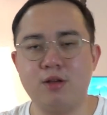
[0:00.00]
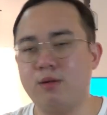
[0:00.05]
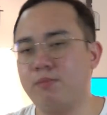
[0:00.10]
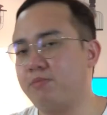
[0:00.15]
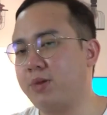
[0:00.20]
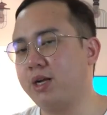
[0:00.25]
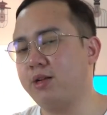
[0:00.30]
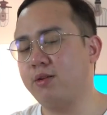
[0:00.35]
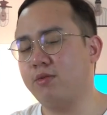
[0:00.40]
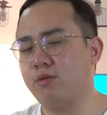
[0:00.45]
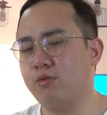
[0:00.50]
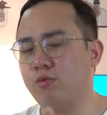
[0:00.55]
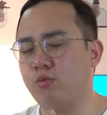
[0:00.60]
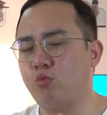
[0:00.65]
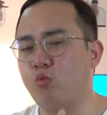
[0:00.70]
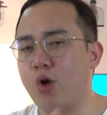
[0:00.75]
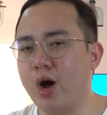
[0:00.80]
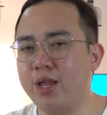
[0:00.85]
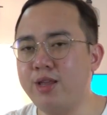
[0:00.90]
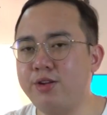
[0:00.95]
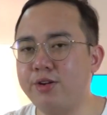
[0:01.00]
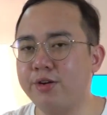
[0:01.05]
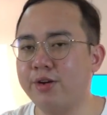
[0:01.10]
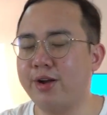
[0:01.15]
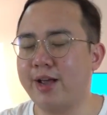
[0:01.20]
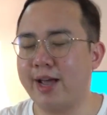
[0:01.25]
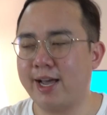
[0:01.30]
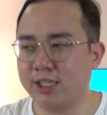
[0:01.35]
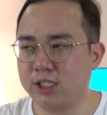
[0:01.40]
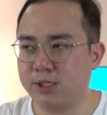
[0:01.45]
But 1 year
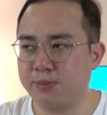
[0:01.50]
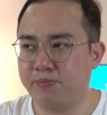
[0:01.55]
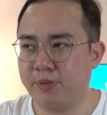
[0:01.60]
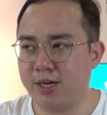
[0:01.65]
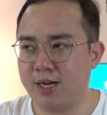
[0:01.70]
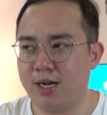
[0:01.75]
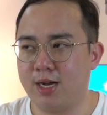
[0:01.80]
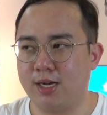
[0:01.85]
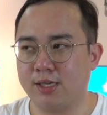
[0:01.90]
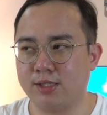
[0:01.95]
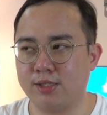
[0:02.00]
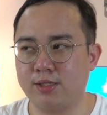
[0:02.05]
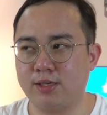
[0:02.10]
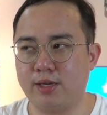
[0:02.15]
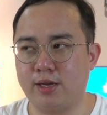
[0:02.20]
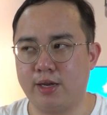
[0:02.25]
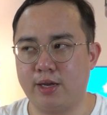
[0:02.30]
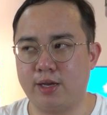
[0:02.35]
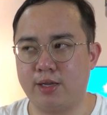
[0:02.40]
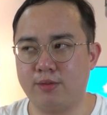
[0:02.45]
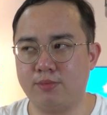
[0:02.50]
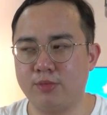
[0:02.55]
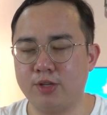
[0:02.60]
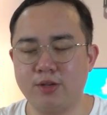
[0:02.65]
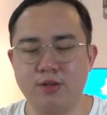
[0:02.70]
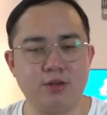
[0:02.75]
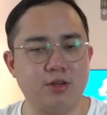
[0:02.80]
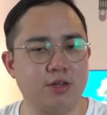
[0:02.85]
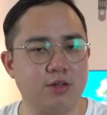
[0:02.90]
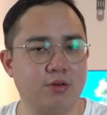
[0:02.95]
has passed, and
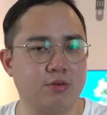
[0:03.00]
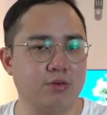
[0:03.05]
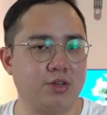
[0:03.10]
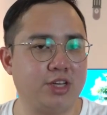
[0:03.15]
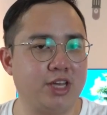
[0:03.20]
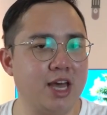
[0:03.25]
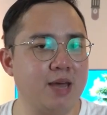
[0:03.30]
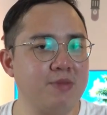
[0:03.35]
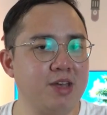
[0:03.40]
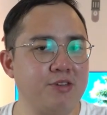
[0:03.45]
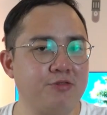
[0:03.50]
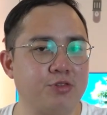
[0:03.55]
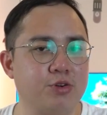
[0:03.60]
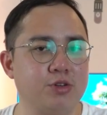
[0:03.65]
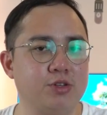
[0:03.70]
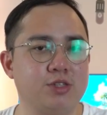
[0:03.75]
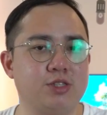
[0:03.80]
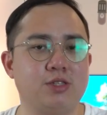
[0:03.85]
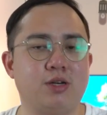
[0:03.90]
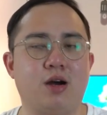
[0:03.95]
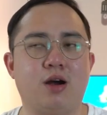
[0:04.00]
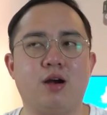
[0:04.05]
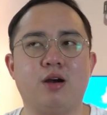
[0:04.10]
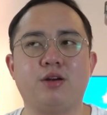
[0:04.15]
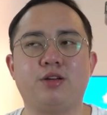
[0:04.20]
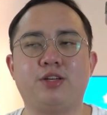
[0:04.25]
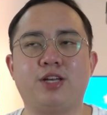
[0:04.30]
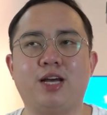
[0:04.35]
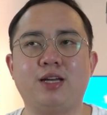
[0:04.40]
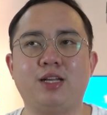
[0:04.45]
you know, gaming phones
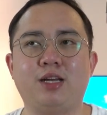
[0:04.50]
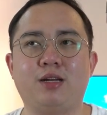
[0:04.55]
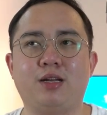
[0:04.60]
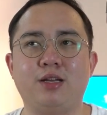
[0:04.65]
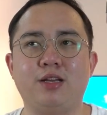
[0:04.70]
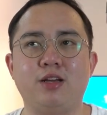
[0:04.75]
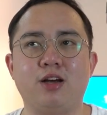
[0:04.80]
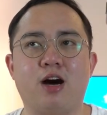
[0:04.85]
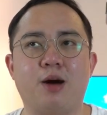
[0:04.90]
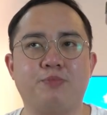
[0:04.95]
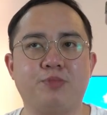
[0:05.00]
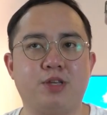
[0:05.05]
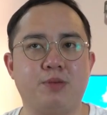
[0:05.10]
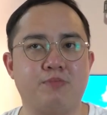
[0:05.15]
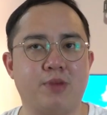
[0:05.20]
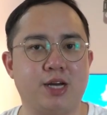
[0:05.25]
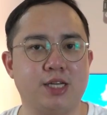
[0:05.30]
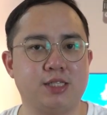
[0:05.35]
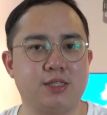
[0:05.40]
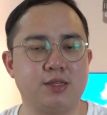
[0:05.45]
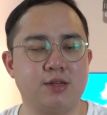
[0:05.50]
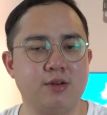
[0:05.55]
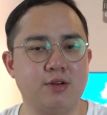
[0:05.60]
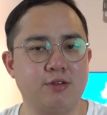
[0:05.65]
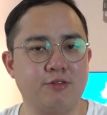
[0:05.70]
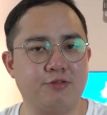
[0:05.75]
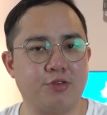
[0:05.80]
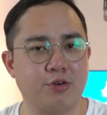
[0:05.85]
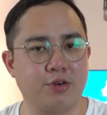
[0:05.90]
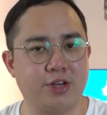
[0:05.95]
are technically optimized
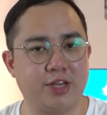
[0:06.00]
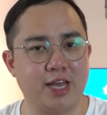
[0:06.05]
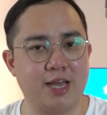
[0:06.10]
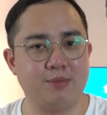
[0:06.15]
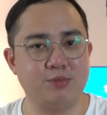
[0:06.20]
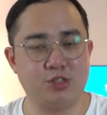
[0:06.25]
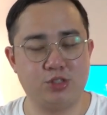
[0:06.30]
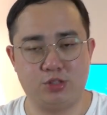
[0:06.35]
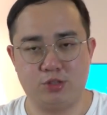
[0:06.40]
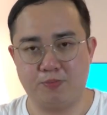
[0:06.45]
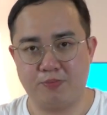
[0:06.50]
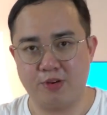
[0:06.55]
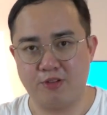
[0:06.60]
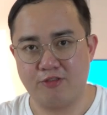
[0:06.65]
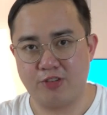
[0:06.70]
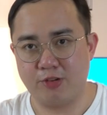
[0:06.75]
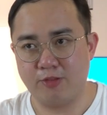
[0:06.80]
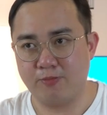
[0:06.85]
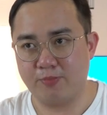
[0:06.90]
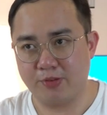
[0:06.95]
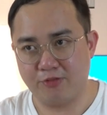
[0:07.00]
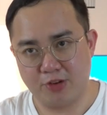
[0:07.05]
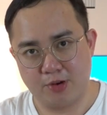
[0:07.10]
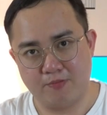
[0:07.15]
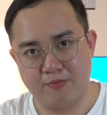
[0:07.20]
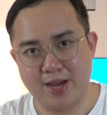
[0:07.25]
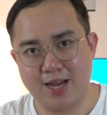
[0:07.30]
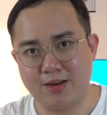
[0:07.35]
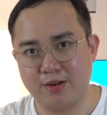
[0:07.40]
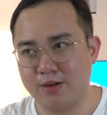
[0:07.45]
for games to
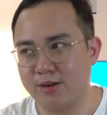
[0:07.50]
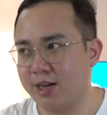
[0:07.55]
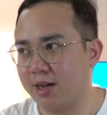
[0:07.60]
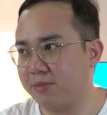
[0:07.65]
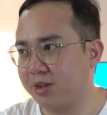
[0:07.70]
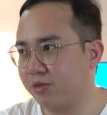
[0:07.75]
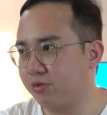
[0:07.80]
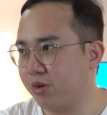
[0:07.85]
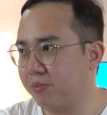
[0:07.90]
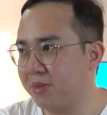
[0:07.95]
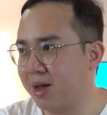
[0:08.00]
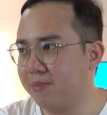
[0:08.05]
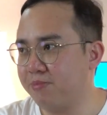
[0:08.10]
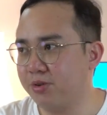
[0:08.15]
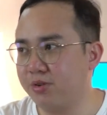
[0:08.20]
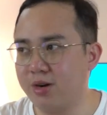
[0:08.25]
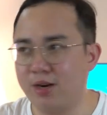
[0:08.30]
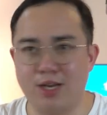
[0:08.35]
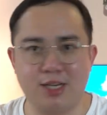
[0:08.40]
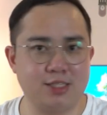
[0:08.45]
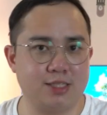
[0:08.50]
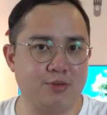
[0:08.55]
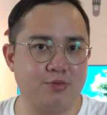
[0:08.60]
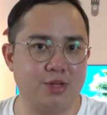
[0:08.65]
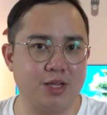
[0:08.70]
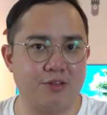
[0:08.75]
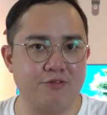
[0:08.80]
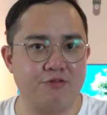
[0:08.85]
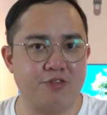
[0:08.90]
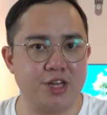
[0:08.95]
perform better. I mean, remember last time
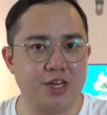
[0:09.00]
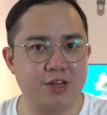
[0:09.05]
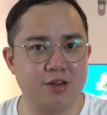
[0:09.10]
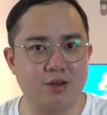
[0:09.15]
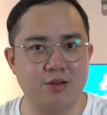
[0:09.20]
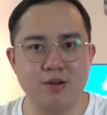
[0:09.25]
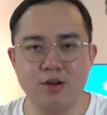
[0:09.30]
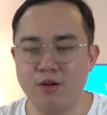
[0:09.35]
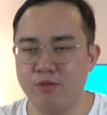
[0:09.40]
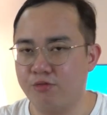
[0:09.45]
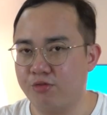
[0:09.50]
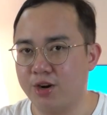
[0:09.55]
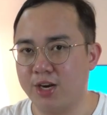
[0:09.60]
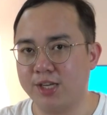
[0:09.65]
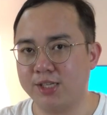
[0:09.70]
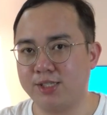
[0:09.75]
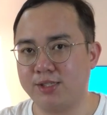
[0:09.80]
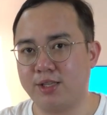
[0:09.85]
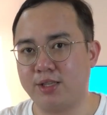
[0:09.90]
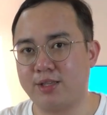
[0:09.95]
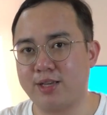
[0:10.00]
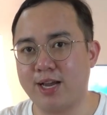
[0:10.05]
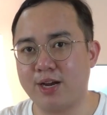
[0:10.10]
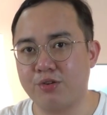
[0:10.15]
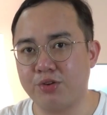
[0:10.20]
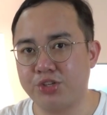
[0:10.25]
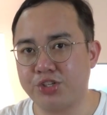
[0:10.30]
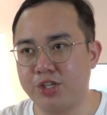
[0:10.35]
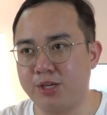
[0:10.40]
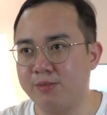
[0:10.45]
when Nvidia released the
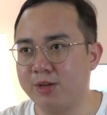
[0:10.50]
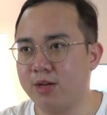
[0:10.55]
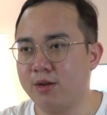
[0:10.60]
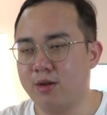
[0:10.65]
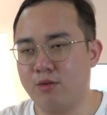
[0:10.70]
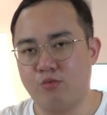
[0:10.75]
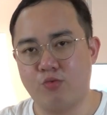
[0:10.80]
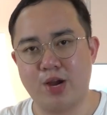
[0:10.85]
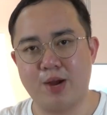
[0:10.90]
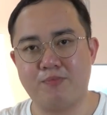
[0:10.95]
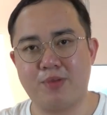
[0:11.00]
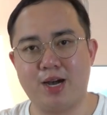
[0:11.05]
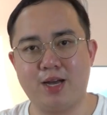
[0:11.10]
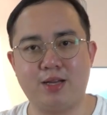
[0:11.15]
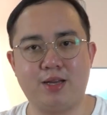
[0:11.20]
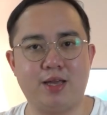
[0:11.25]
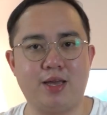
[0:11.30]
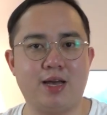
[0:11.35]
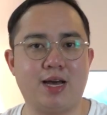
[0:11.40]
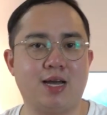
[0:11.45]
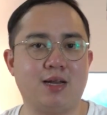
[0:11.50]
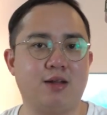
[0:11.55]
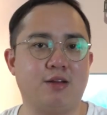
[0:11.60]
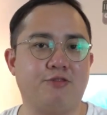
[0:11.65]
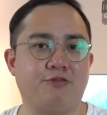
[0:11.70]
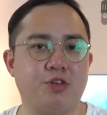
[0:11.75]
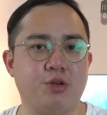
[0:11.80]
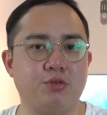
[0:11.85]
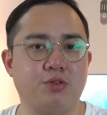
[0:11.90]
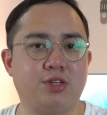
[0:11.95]
Tegra chip, whereby they had
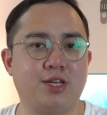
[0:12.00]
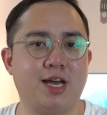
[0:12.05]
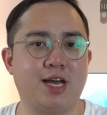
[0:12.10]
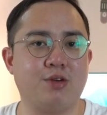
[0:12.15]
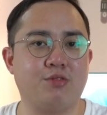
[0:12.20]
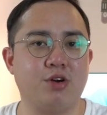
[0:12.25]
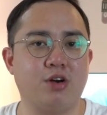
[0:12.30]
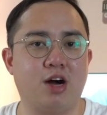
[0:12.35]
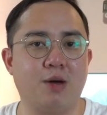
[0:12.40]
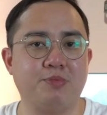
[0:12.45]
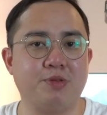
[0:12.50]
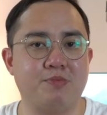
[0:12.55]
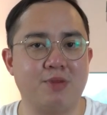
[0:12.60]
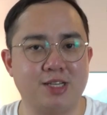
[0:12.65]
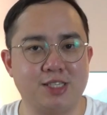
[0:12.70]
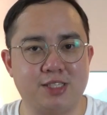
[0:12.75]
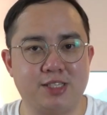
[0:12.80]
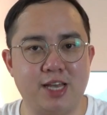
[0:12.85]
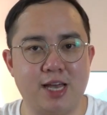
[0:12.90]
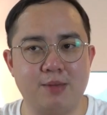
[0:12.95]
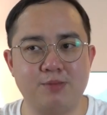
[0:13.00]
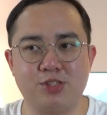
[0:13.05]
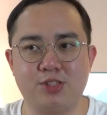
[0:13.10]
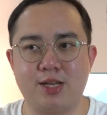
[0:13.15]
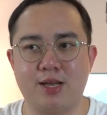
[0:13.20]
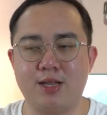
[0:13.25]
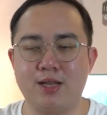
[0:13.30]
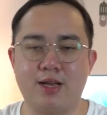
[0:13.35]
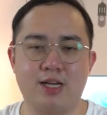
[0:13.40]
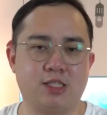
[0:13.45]
a few Tegra optimized games
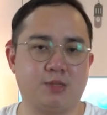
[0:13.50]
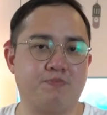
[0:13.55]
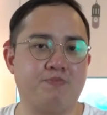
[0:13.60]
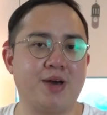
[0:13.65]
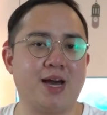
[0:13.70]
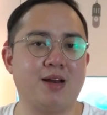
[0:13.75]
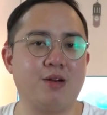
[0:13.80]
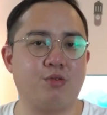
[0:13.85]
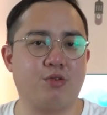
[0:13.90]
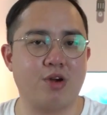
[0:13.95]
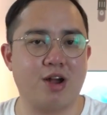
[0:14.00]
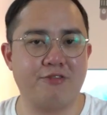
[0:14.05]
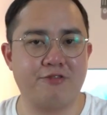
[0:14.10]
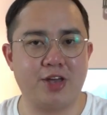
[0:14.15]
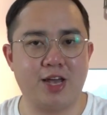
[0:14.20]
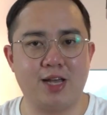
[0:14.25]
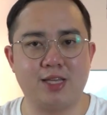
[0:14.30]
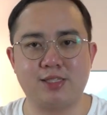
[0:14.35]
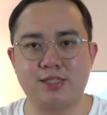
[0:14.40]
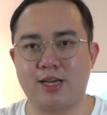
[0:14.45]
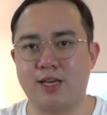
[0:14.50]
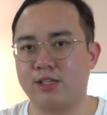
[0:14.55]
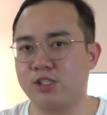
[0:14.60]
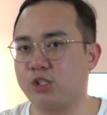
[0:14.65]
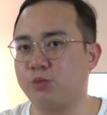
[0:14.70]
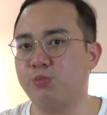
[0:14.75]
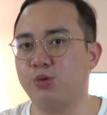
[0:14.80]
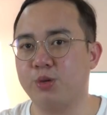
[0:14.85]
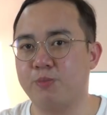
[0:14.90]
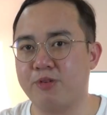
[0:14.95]
that has better graphics and
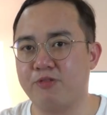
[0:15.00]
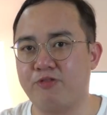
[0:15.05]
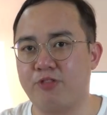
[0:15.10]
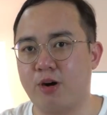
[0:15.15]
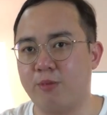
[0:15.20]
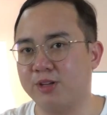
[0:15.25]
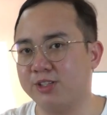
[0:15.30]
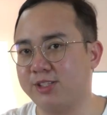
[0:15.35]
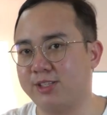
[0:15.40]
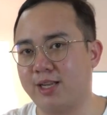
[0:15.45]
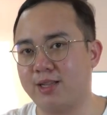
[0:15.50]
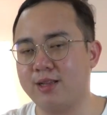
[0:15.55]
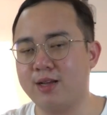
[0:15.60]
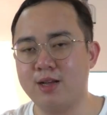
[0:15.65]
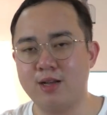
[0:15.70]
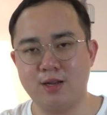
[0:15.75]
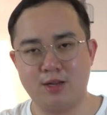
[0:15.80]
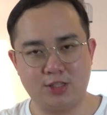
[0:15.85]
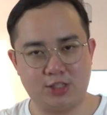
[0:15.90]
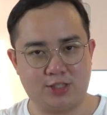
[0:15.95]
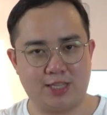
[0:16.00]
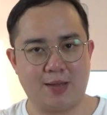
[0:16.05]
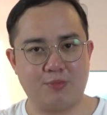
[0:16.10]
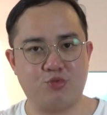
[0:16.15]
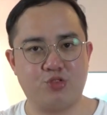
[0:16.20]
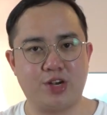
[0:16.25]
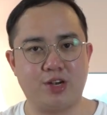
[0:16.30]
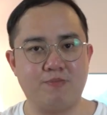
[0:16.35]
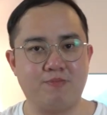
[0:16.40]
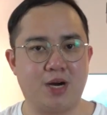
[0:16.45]
smoother performance than
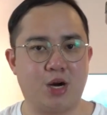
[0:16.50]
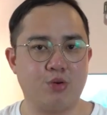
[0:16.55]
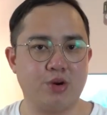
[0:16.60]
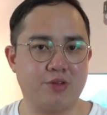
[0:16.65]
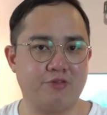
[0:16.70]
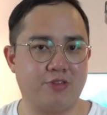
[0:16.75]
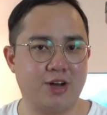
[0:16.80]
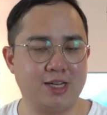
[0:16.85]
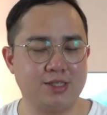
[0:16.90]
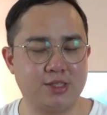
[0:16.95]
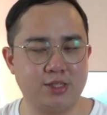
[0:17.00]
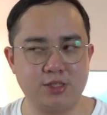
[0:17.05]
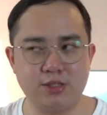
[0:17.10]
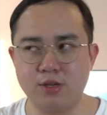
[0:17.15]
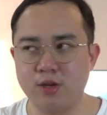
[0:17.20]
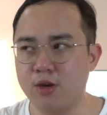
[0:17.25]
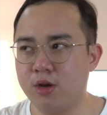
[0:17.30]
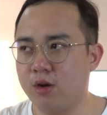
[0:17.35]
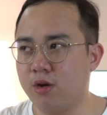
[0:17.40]
Snapdragon powered devices?